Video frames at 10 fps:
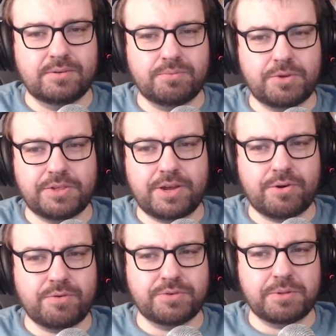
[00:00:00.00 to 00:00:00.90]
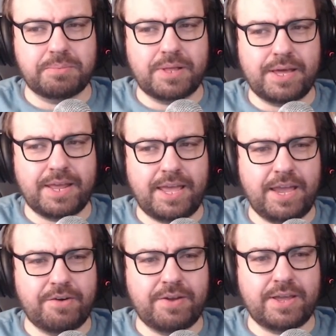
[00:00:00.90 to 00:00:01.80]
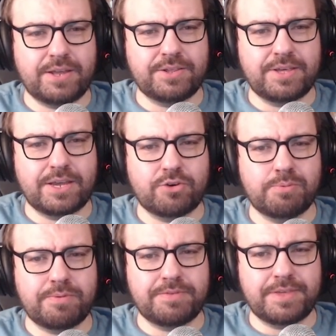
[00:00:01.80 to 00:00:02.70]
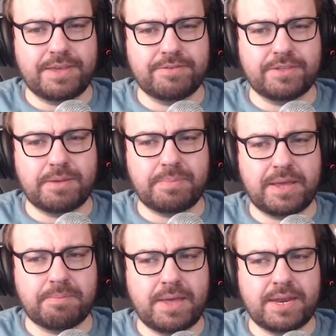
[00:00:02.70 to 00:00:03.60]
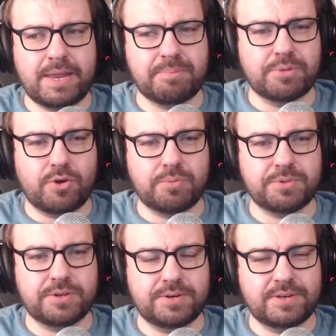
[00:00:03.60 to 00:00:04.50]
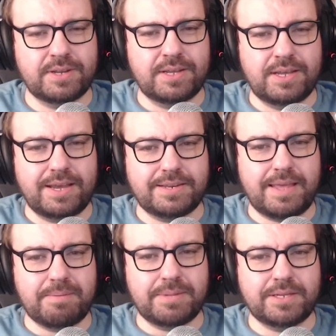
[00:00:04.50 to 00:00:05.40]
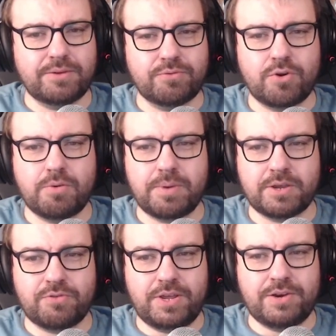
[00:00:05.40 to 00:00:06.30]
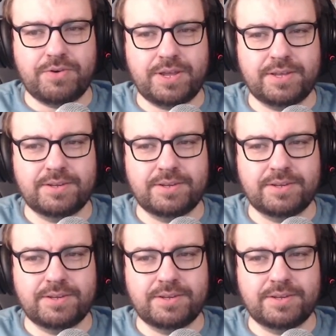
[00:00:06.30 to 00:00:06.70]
We start off on the planet Hera and see a group of thieves led by a man named Dobson attempting to rob a granary.